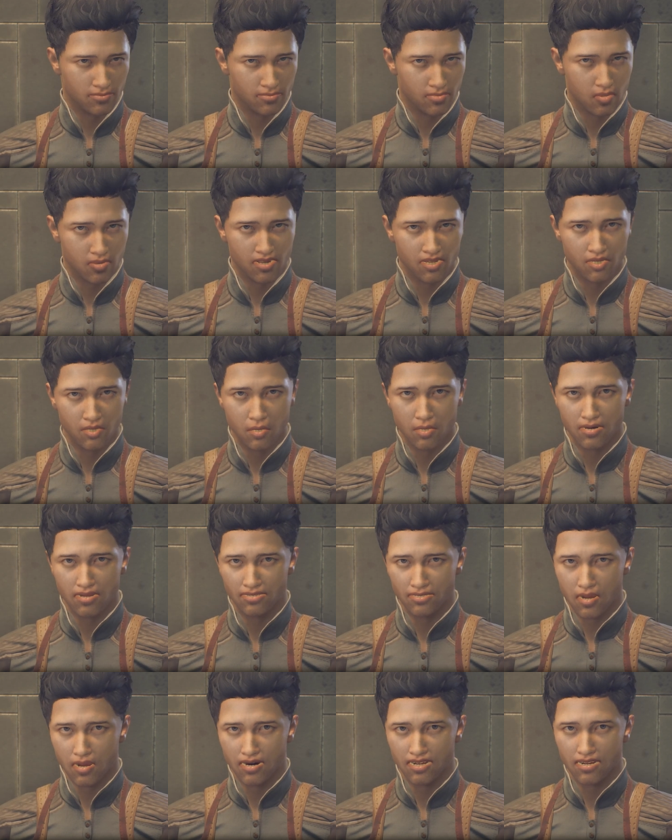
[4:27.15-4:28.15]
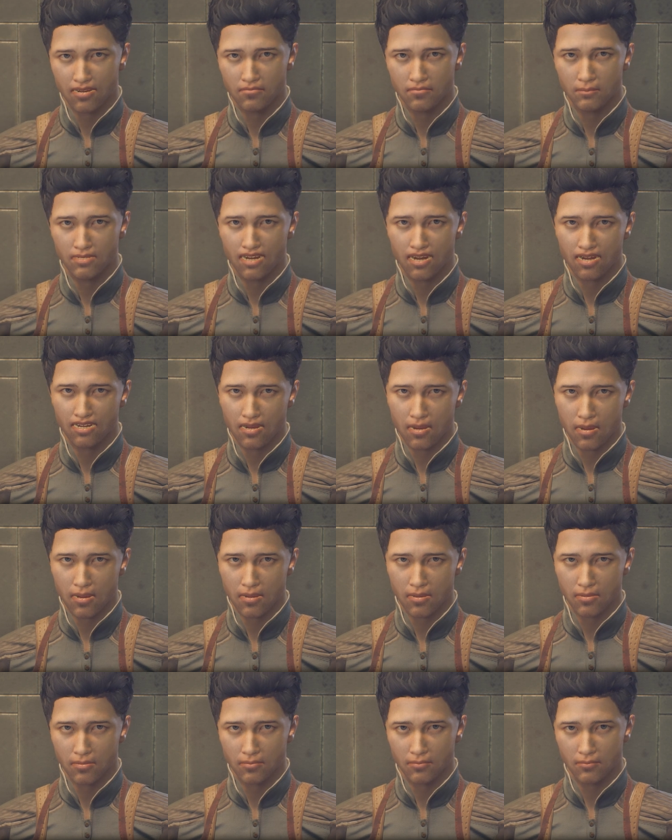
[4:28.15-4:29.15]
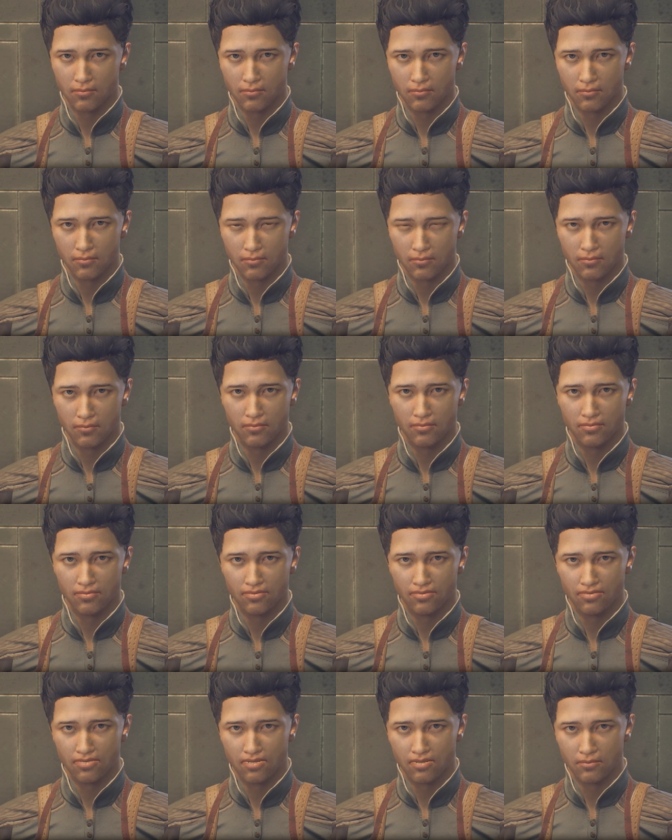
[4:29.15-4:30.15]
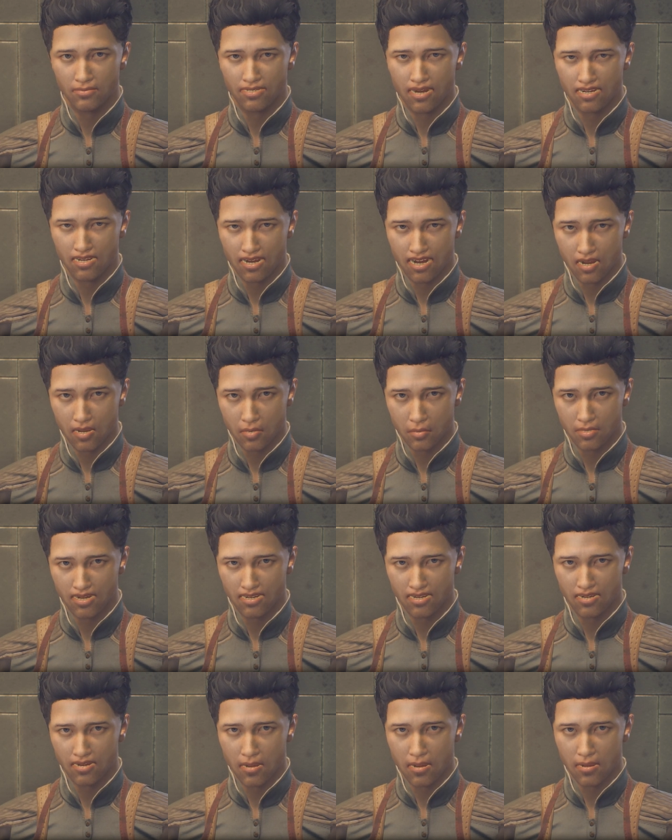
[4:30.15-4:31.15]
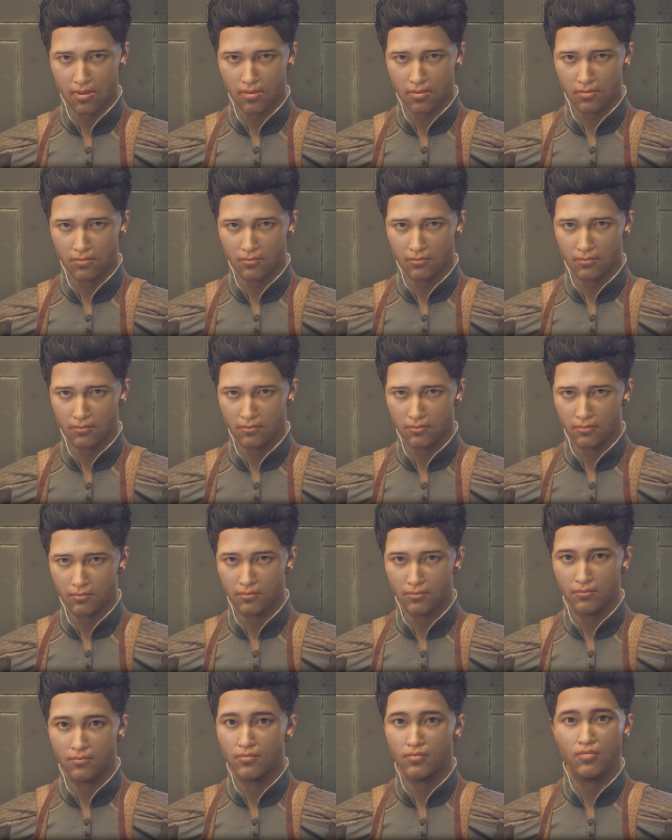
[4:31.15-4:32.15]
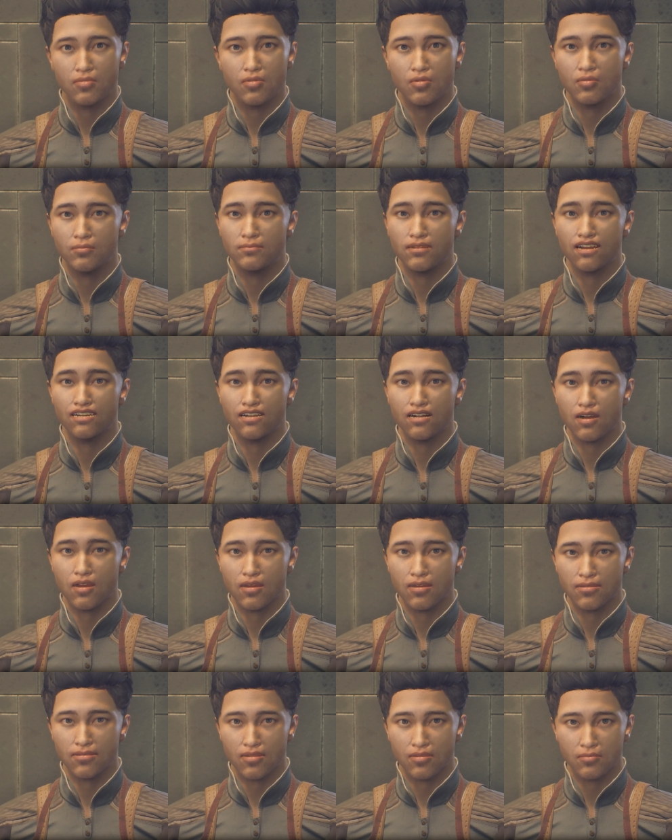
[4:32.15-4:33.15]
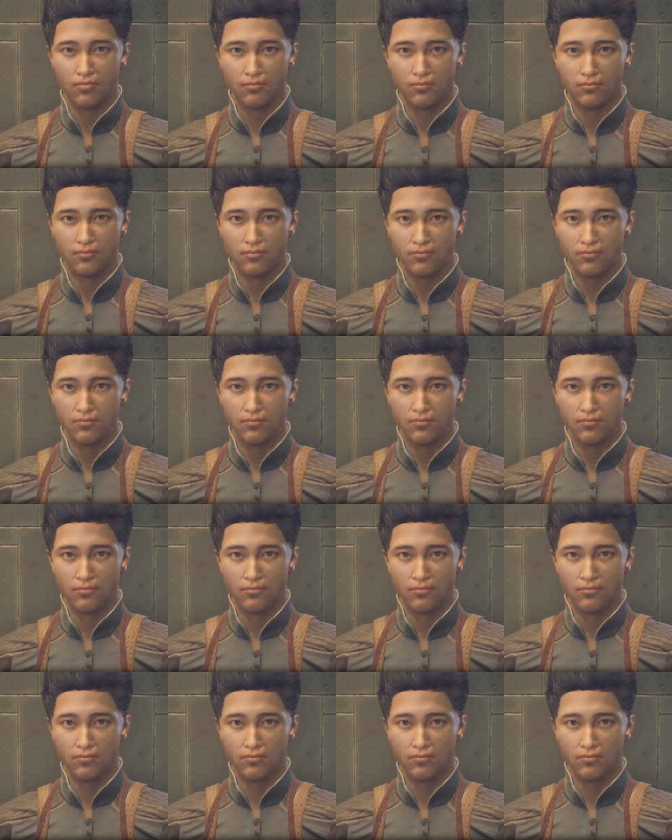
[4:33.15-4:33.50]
So this journal is all he left behind? Seems like I ought to read it. Looks mighty long, though.